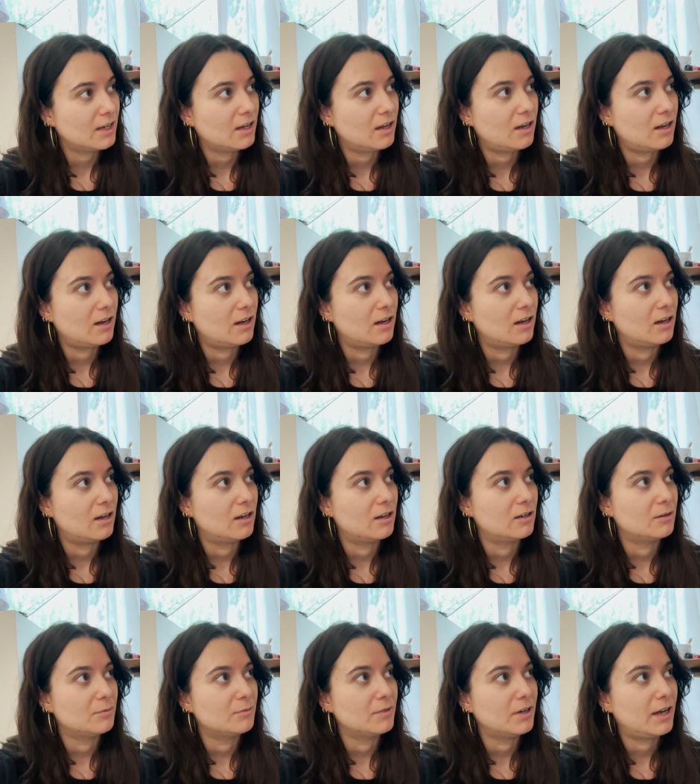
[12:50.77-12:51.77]

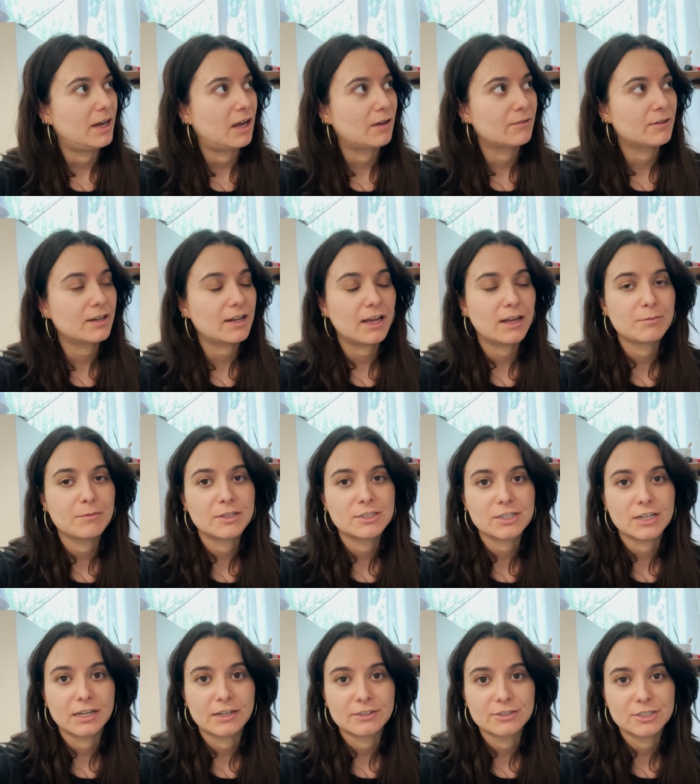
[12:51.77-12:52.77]
Um, I haven't had much
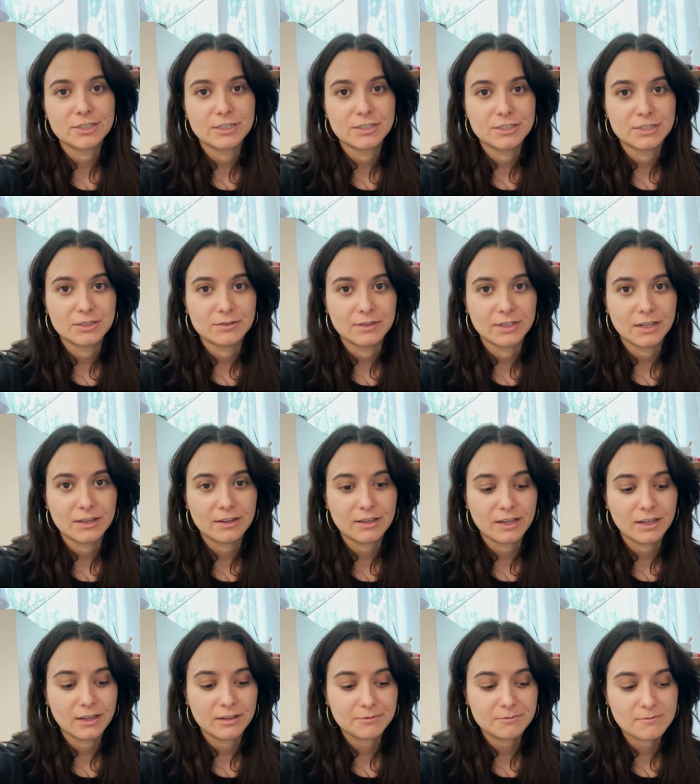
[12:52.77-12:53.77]
energy to do
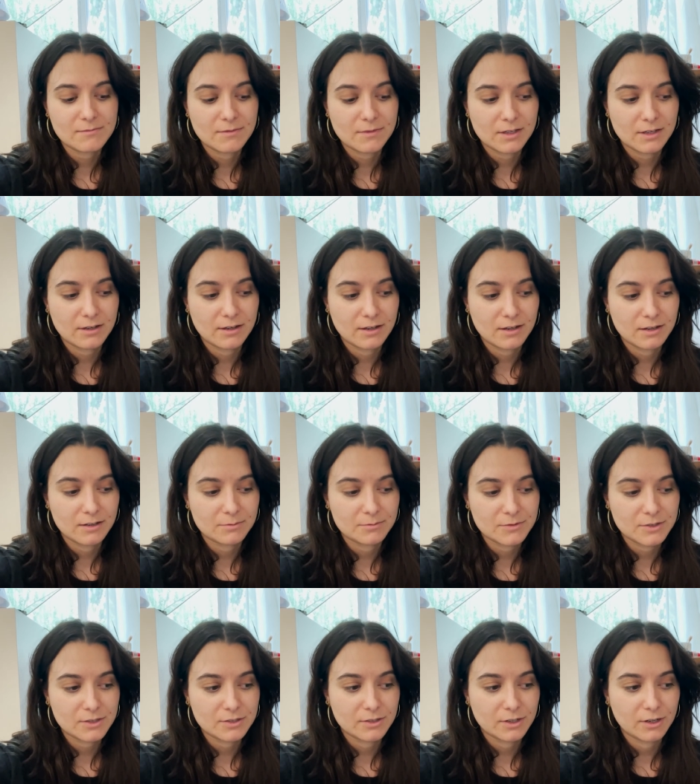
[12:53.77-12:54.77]
anything. Um,
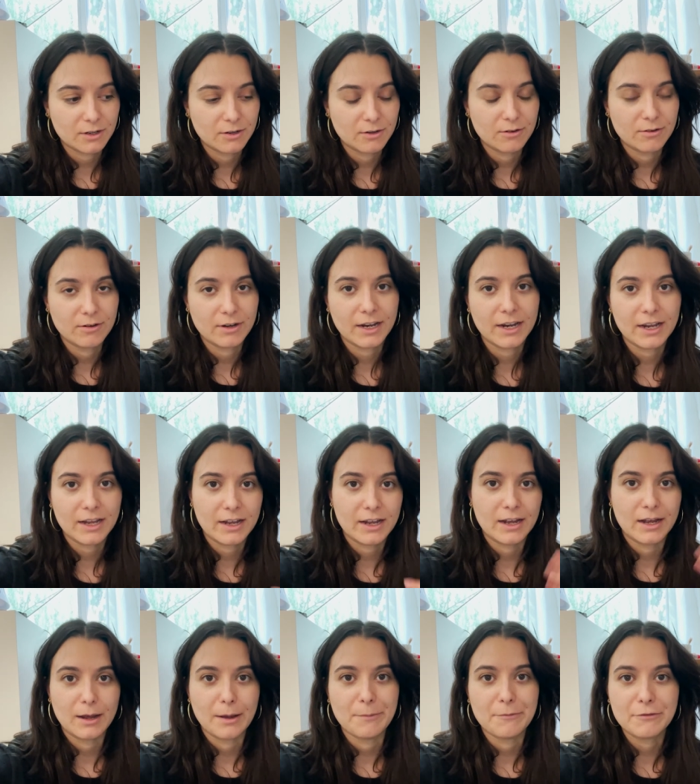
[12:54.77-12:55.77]
so
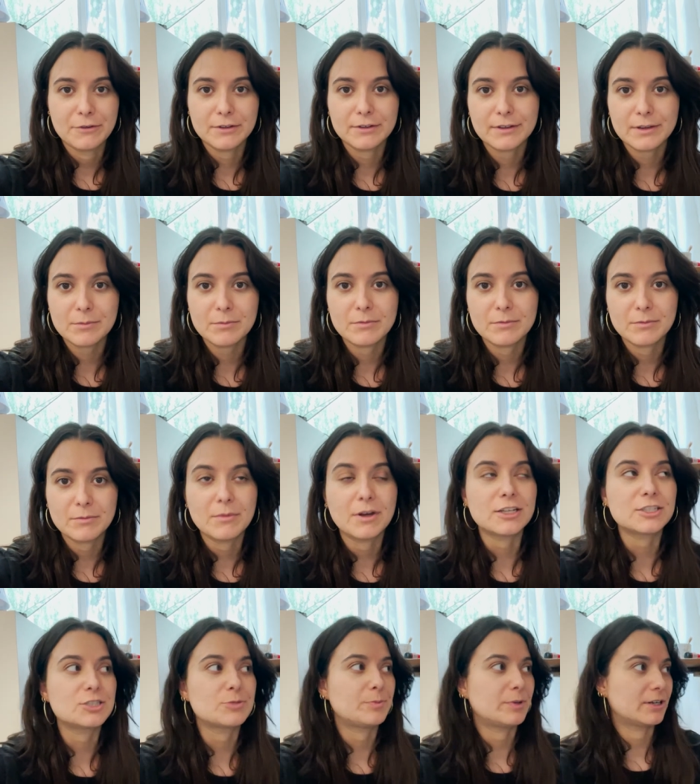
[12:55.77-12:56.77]
I'm feeling
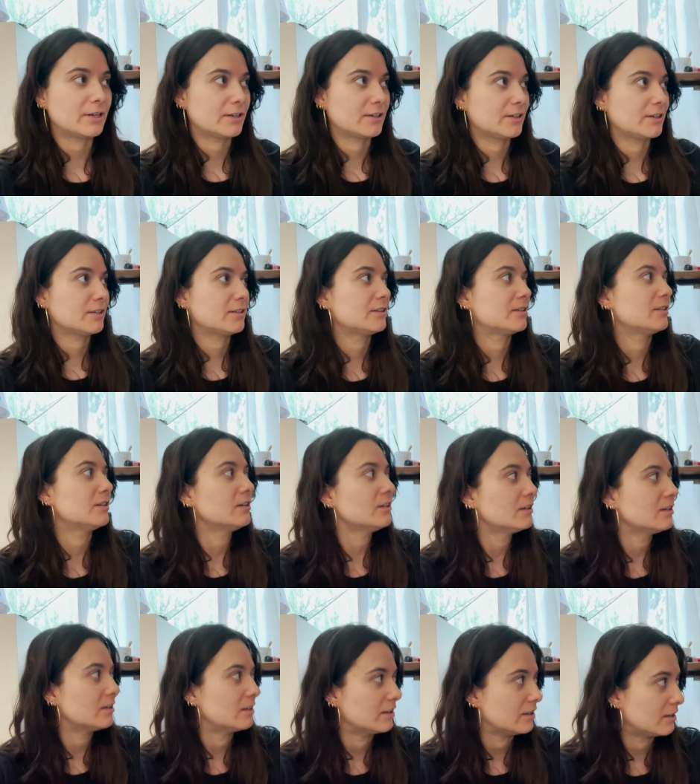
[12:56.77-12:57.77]
much better
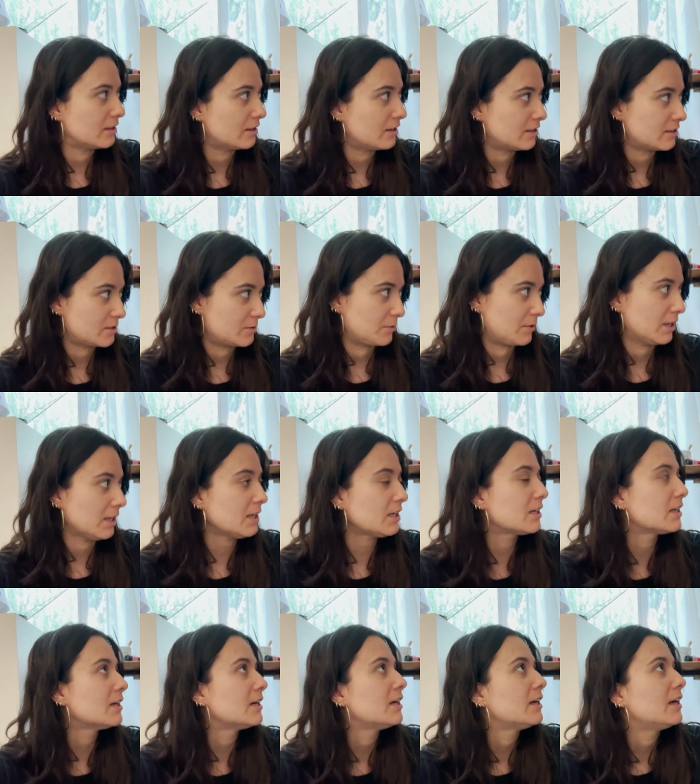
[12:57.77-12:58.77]
this
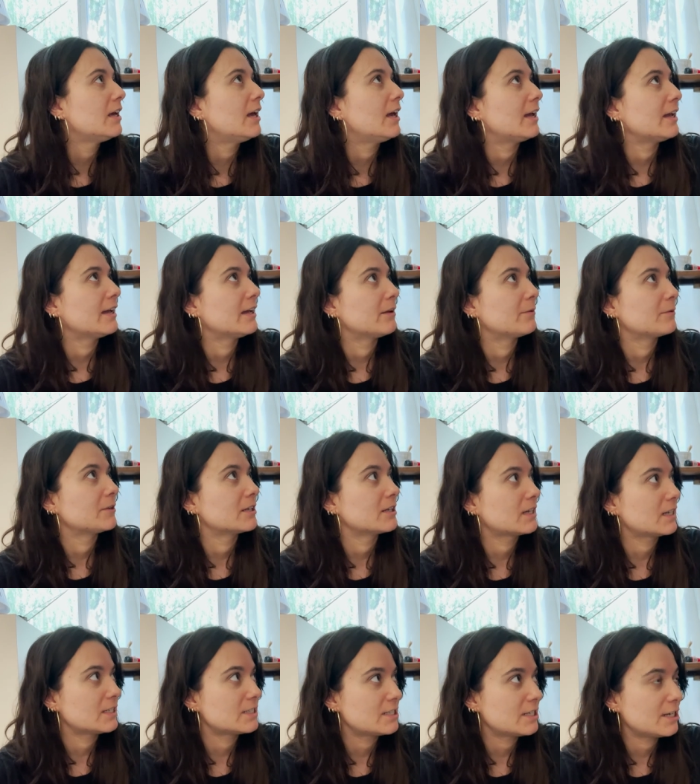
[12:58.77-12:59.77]
week and I'm gonna
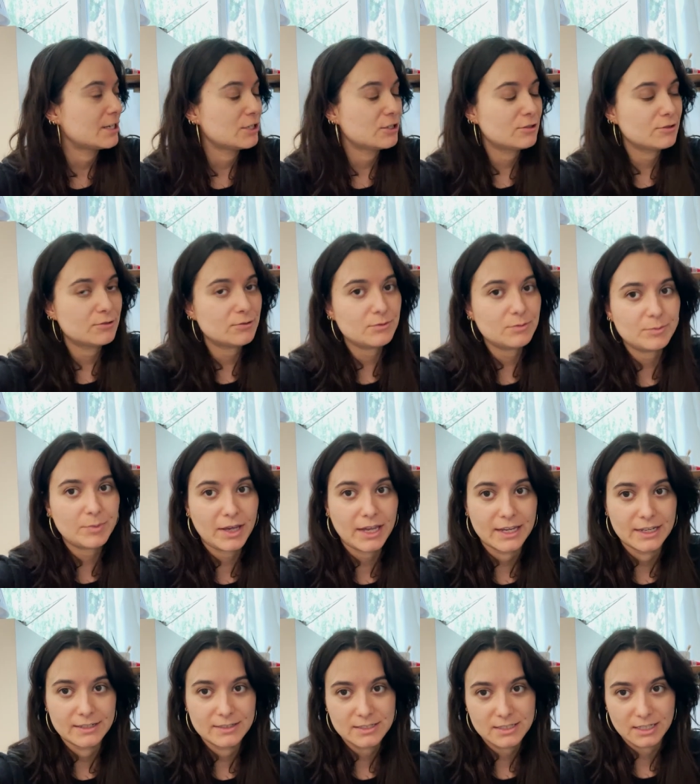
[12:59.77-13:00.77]
continue
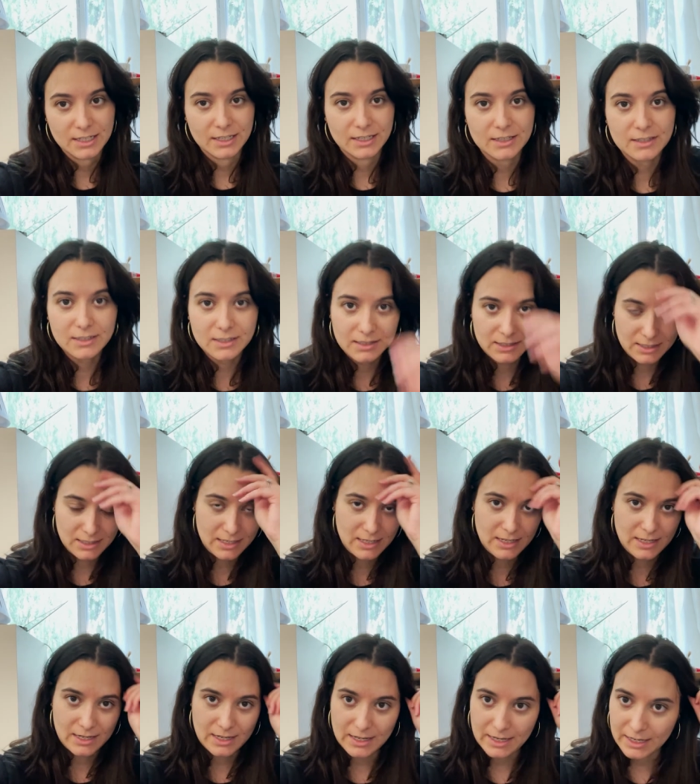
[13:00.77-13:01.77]
painting
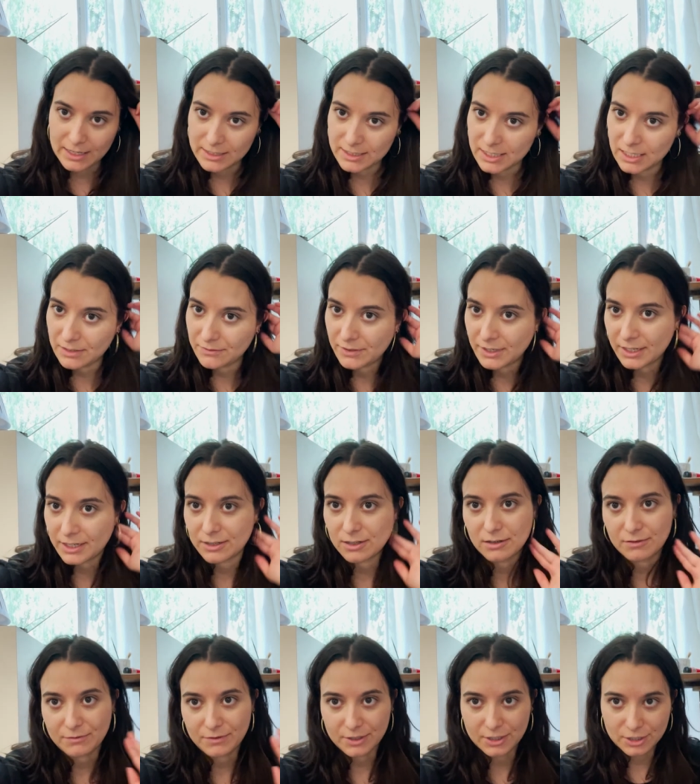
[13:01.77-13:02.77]
and see if I
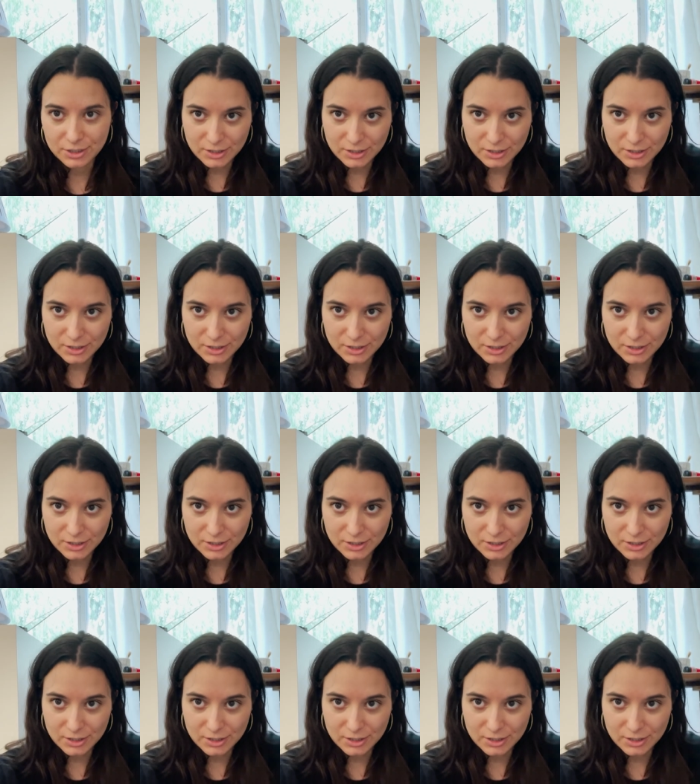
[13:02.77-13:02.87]
cannot finish